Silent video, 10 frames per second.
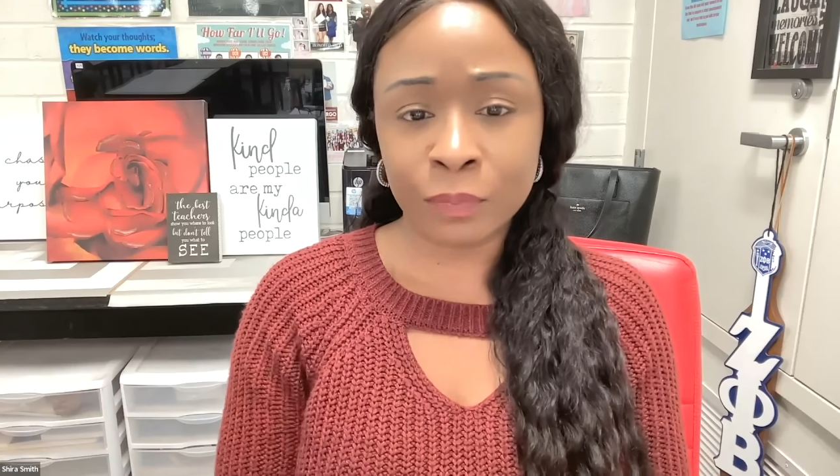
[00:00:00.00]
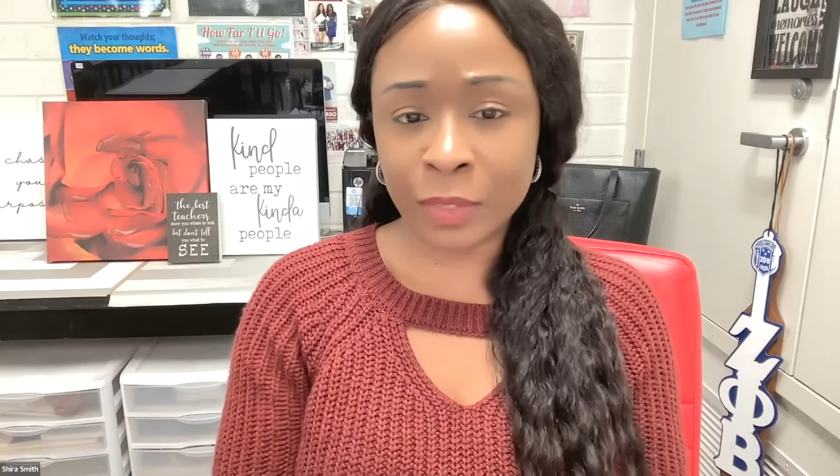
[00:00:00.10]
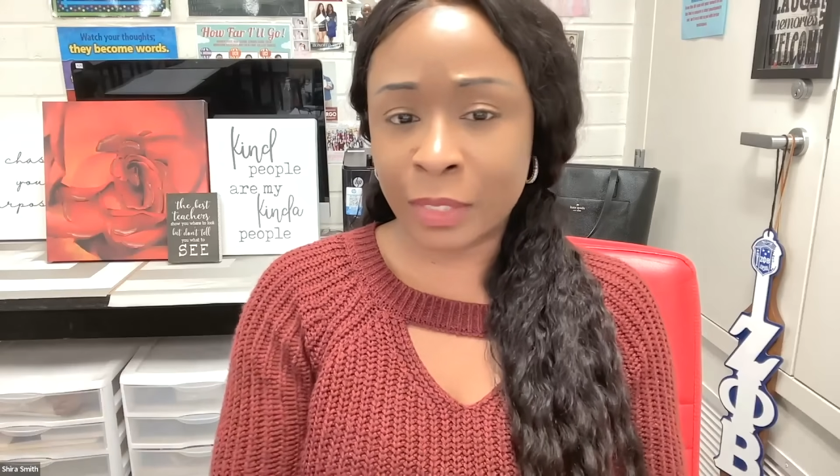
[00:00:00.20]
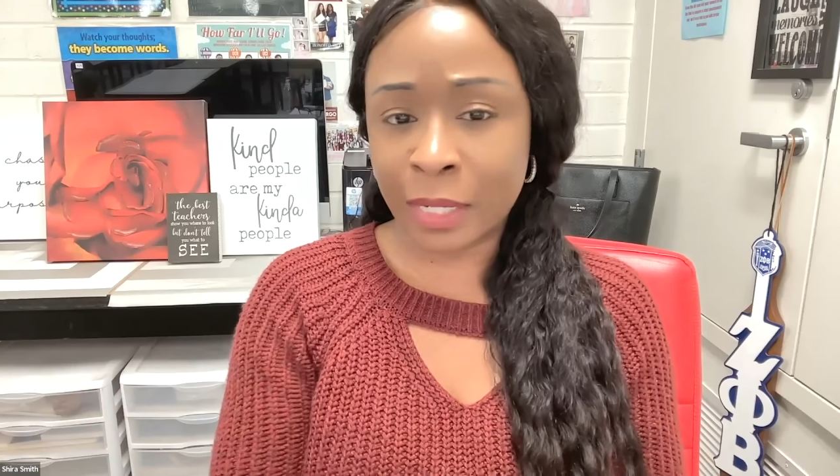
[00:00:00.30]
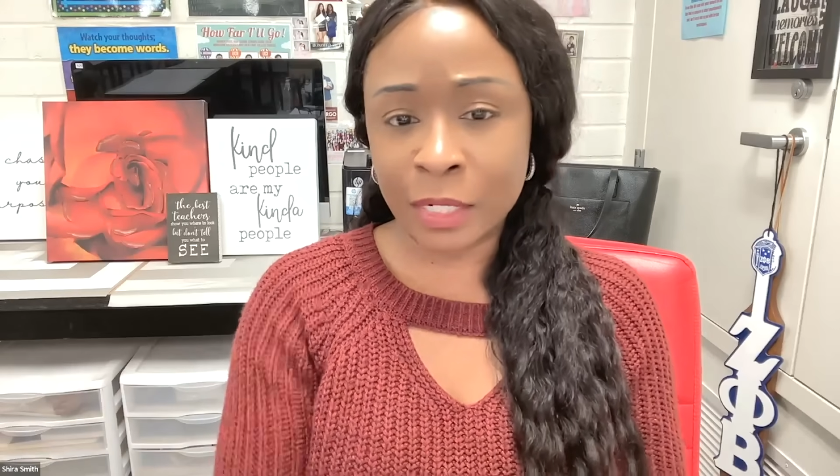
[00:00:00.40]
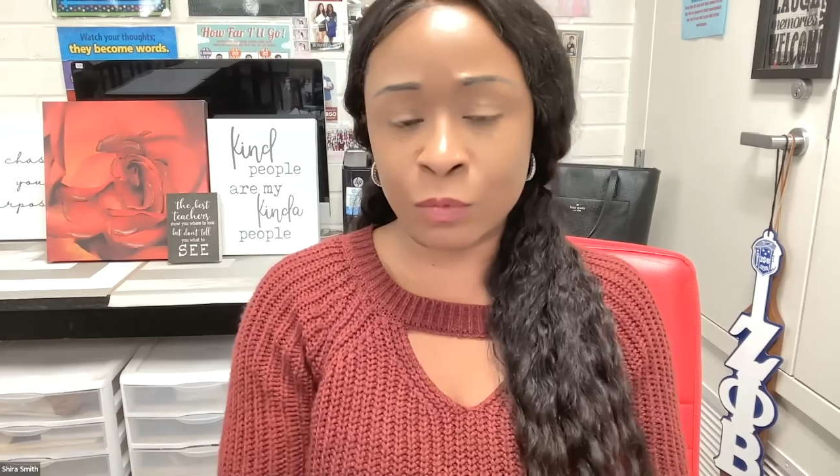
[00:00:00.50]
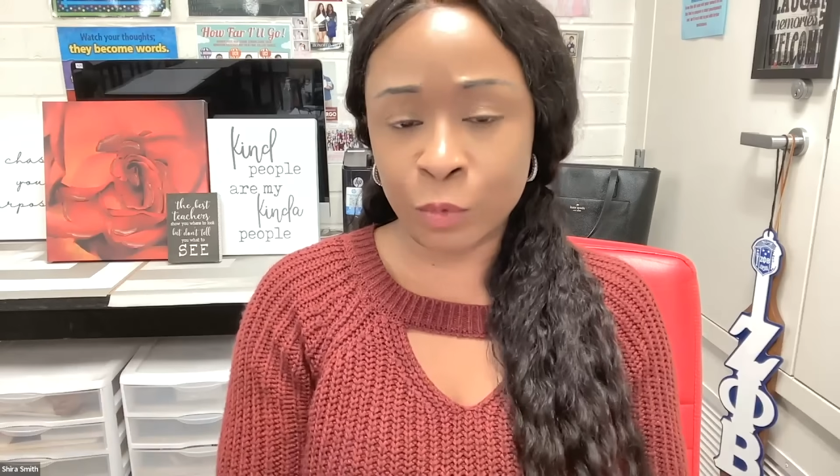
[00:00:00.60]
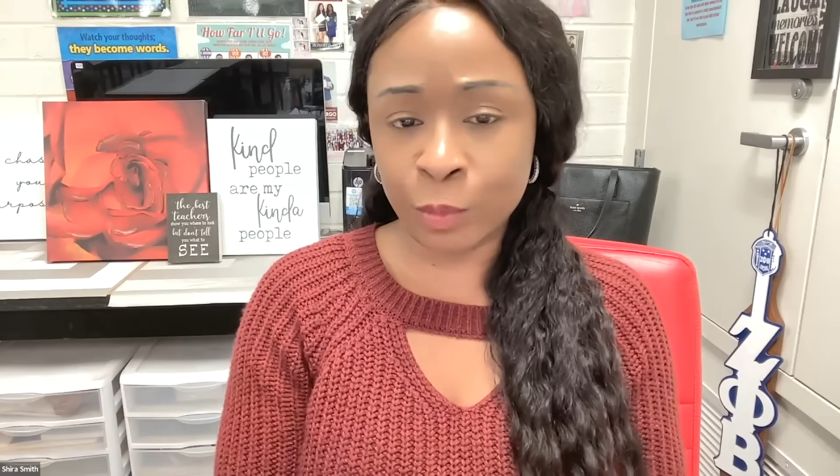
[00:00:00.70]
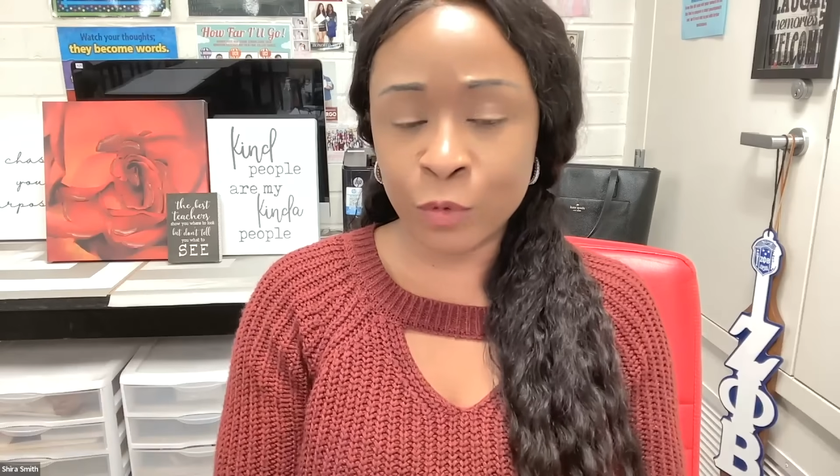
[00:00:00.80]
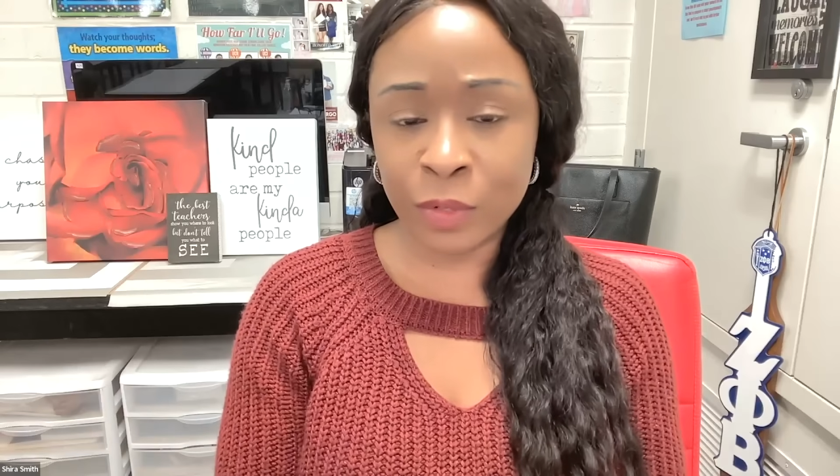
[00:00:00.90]
and I didn't
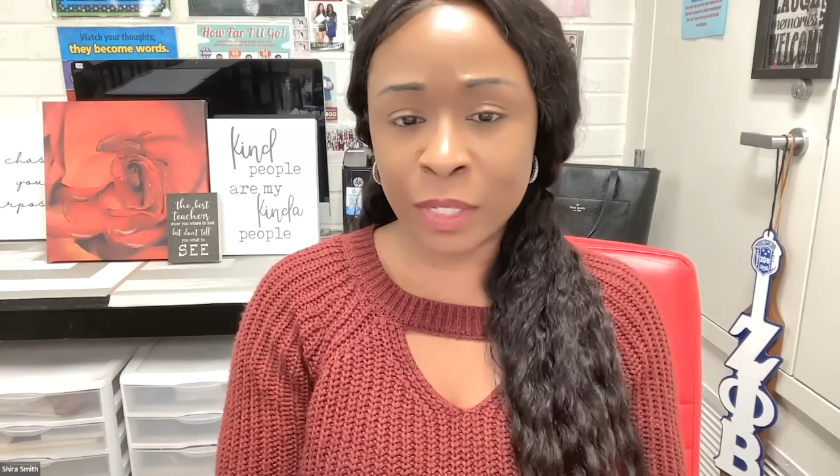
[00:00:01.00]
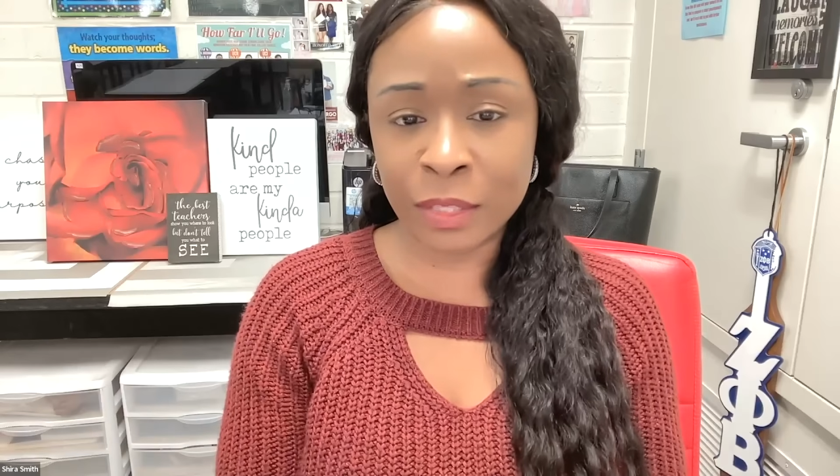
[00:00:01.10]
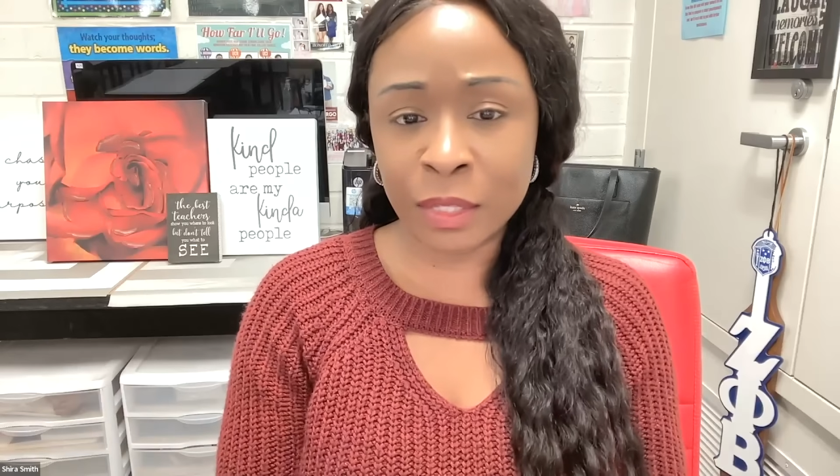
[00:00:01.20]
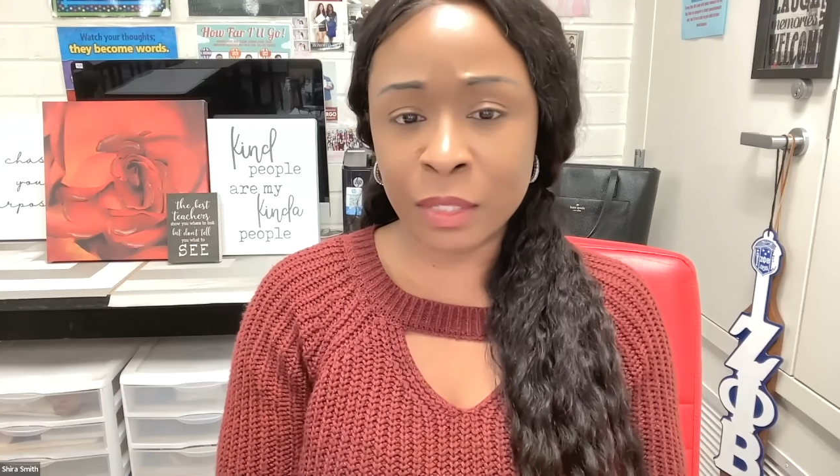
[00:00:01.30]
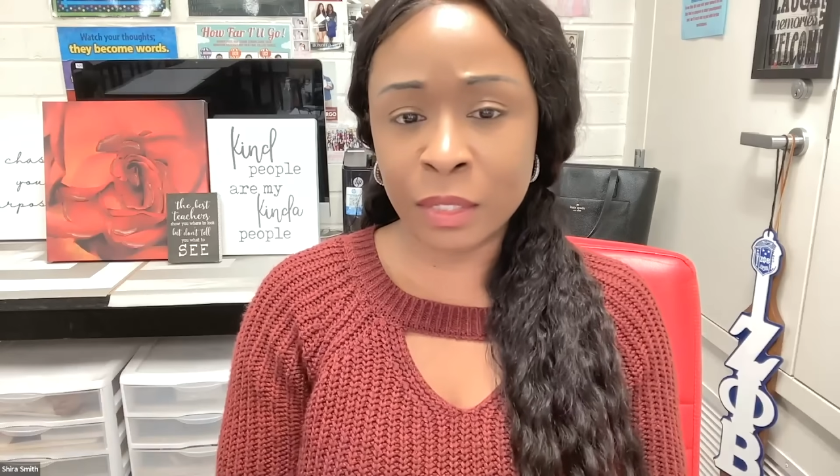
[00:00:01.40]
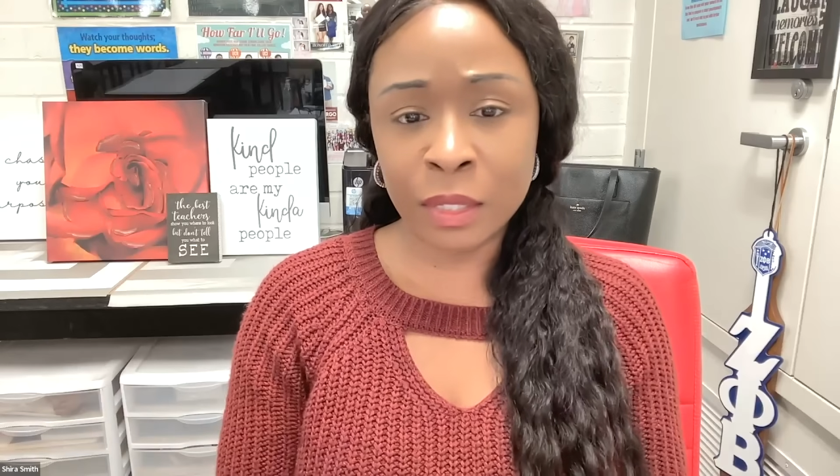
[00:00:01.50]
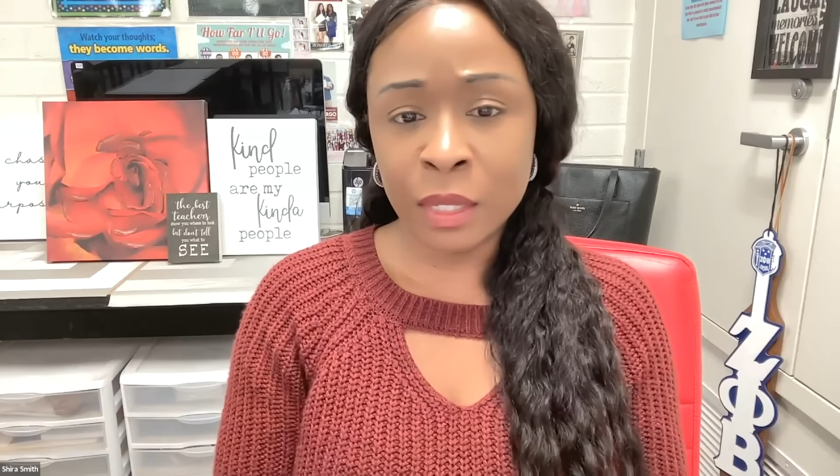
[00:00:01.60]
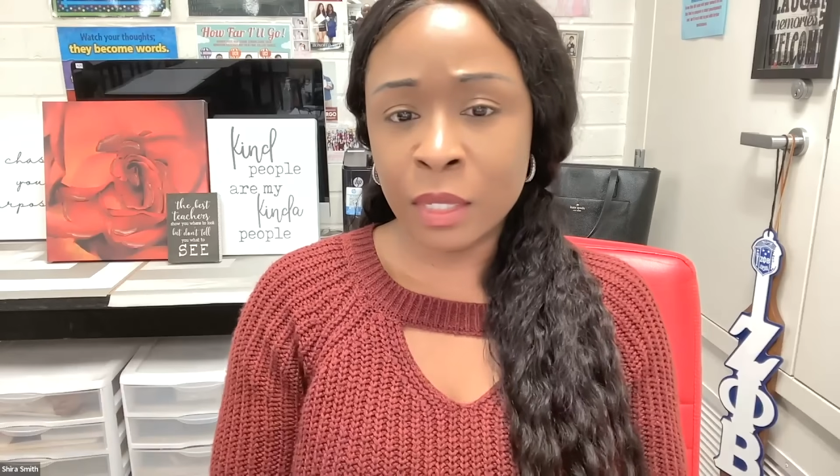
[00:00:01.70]
remove anything,